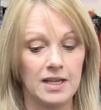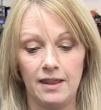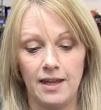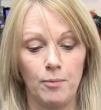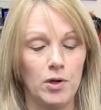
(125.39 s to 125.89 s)

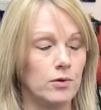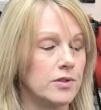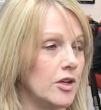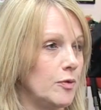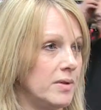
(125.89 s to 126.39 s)
and then we'll
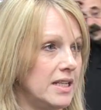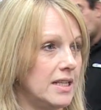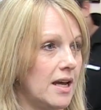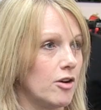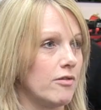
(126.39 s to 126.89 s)
also
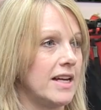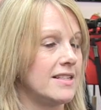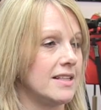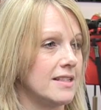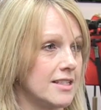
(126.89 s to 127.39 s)
be
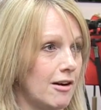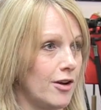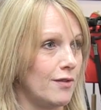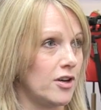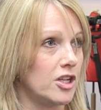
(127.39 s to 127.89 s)
creating a
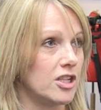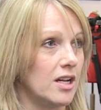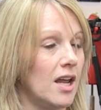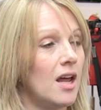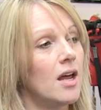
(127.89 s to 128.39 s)
stereo version